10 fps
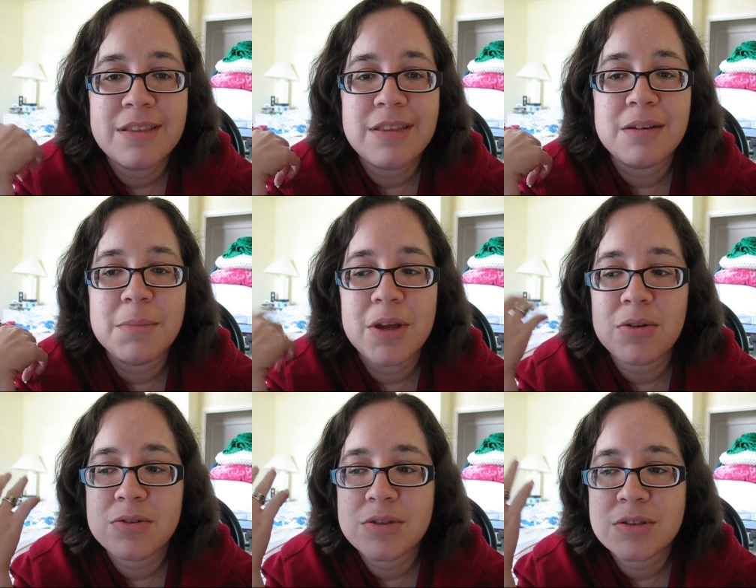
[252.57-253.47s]
The
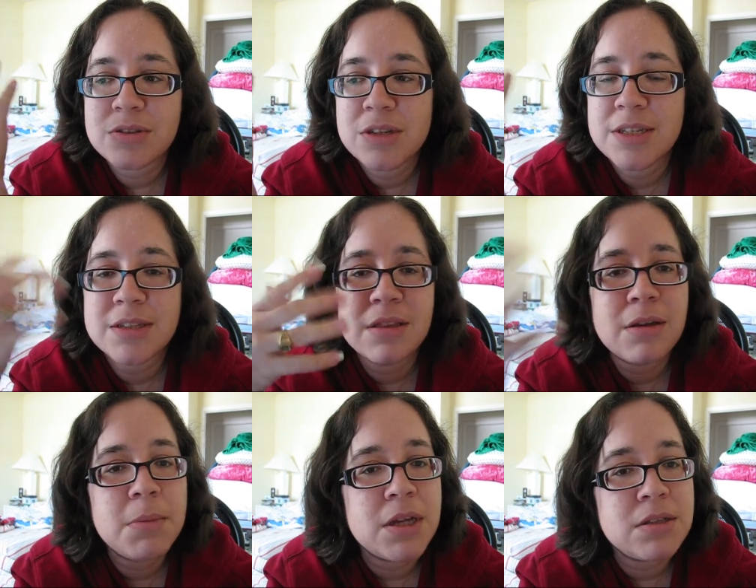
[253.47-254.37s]
Beatles, he sent
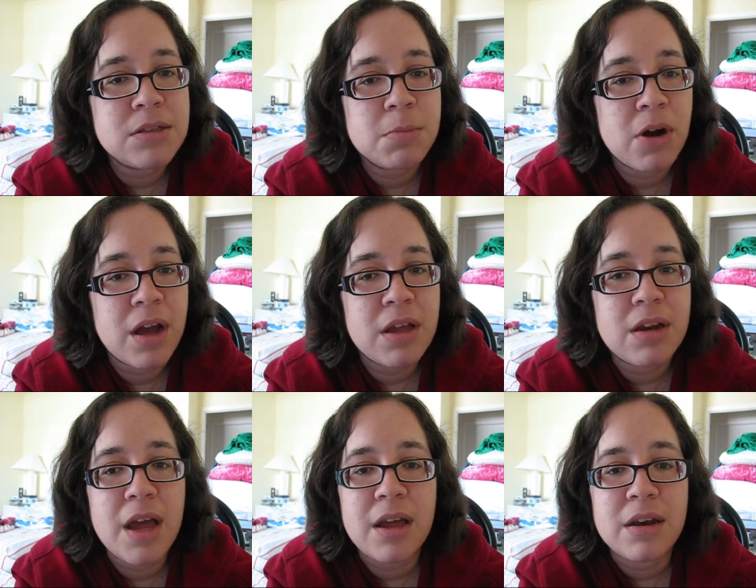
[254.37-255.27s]
them in to
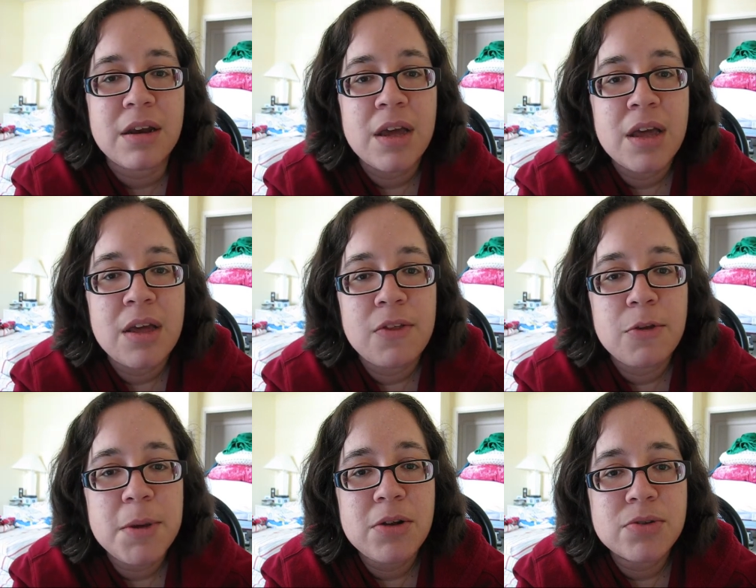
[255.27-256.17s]
Brian, and
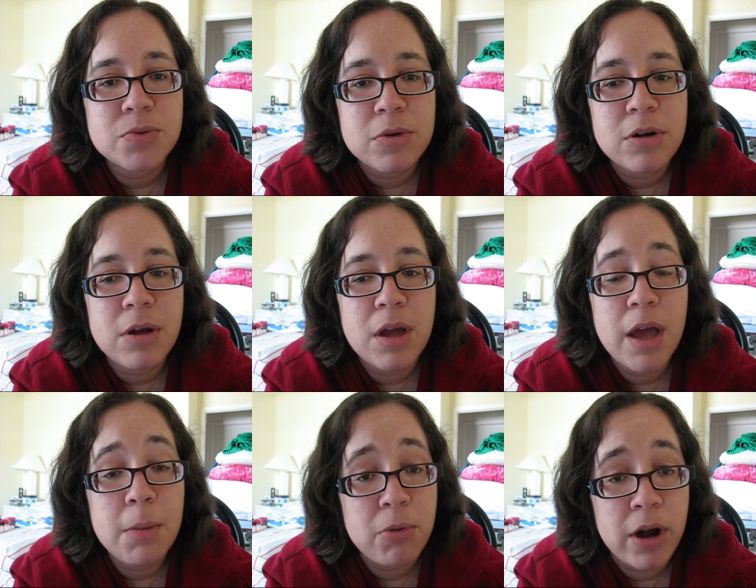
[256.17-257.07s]
the Beatles were
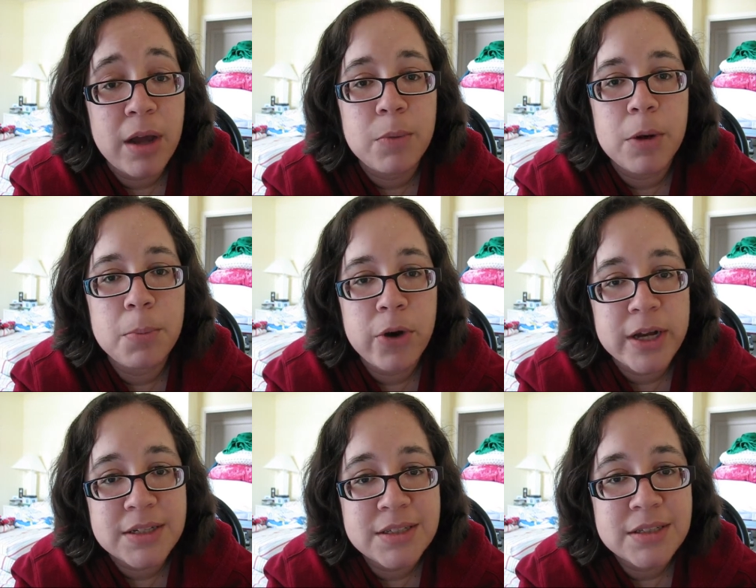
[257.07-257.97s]
and Brian were
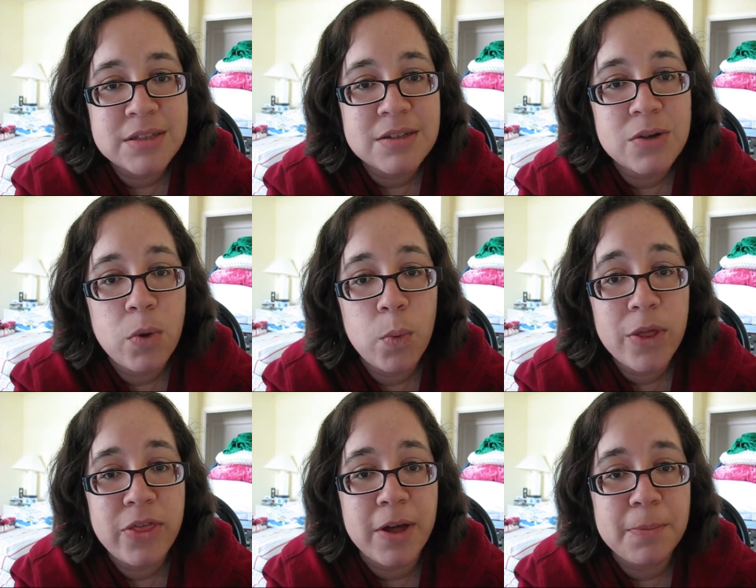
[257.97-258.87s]
impressed
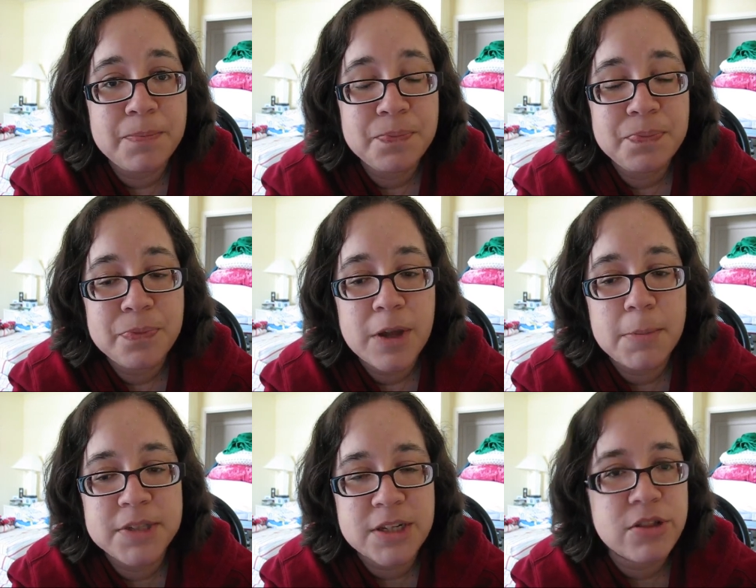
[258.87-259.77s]
with them,
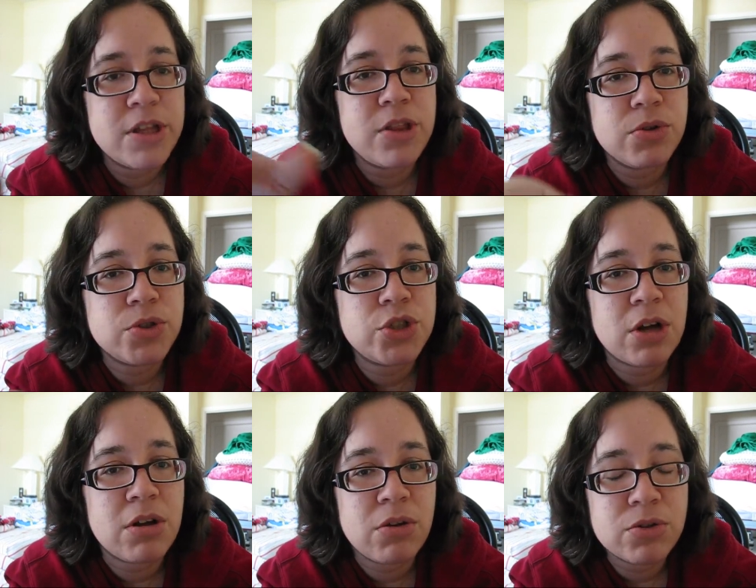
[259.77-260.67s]
and particularly those
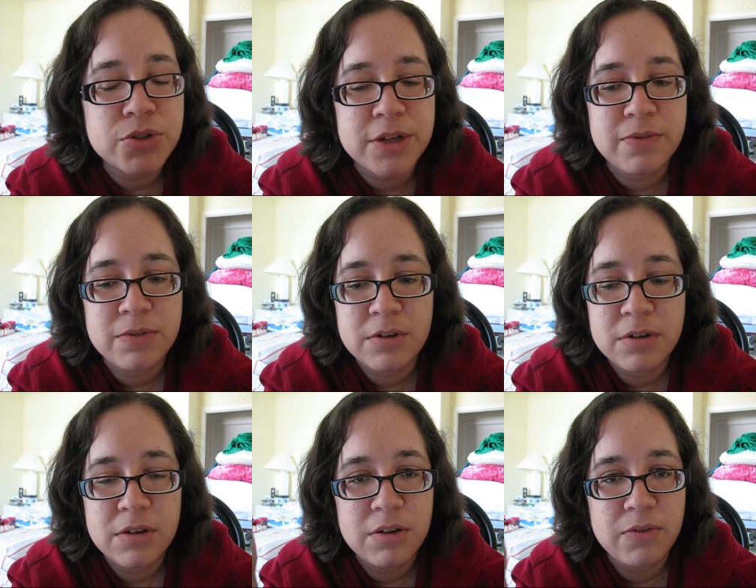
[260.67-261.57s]
John Coltrane
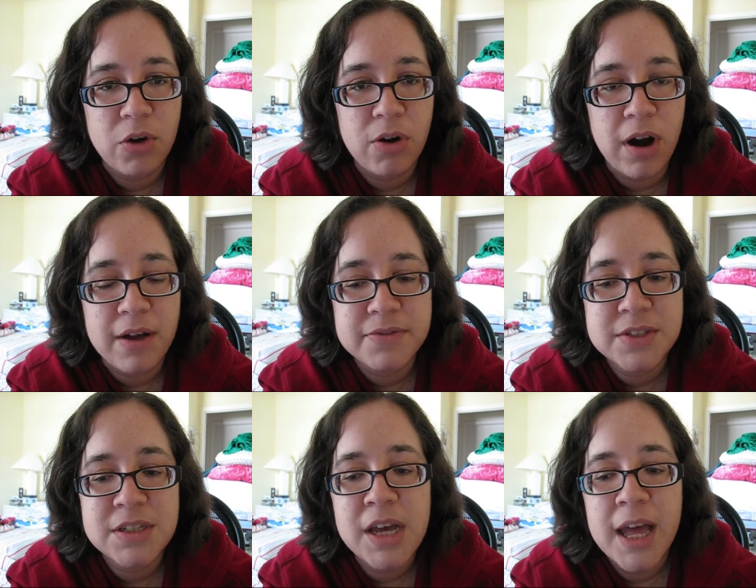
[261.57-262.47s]

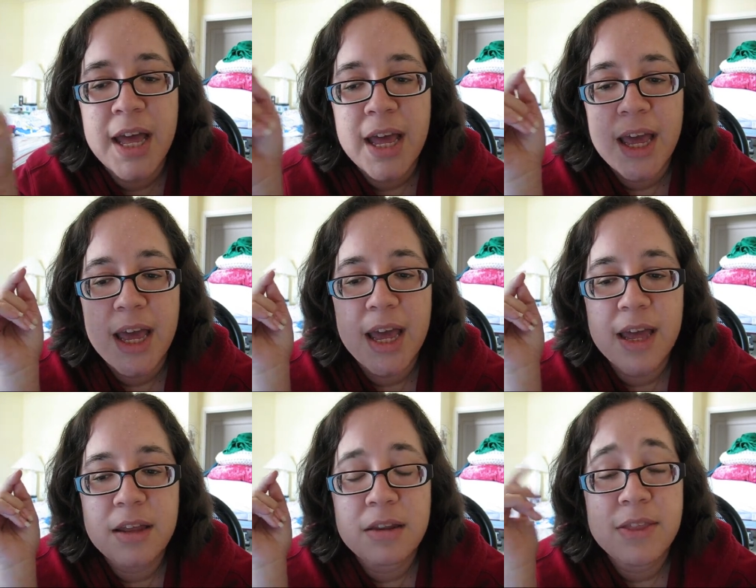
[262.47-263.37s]
photographs
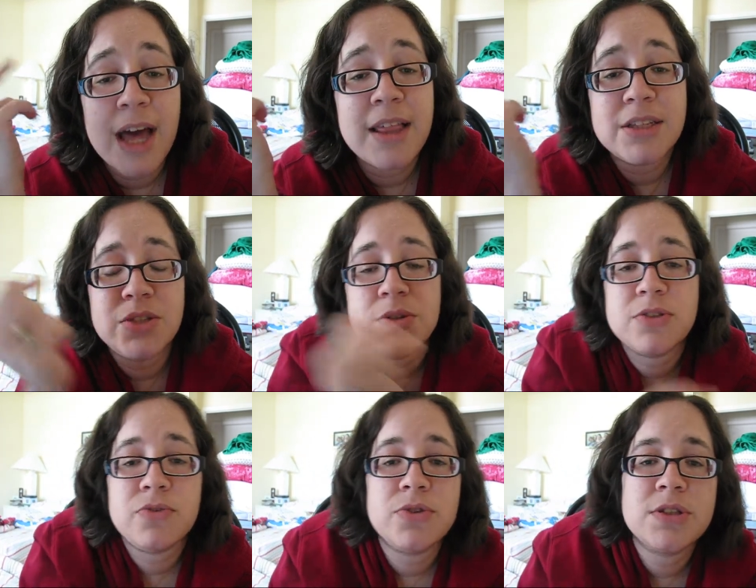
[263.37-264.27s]
and that led to
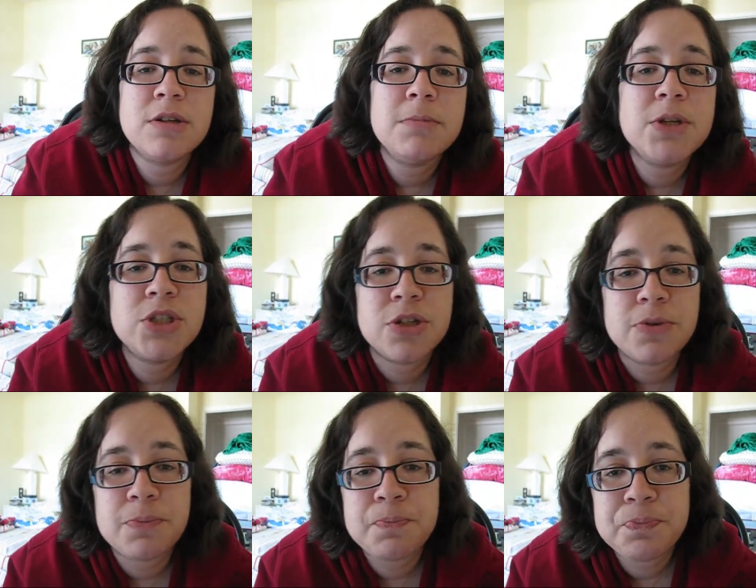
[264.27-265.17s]
his first
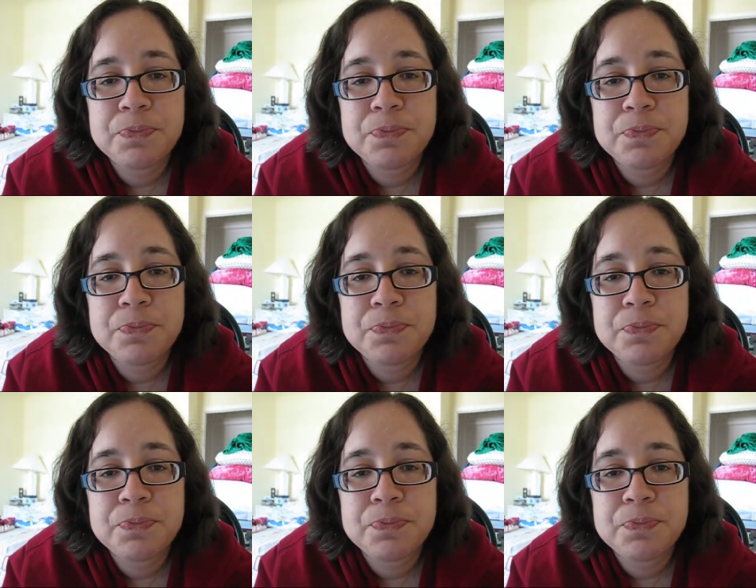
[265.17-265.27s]
commission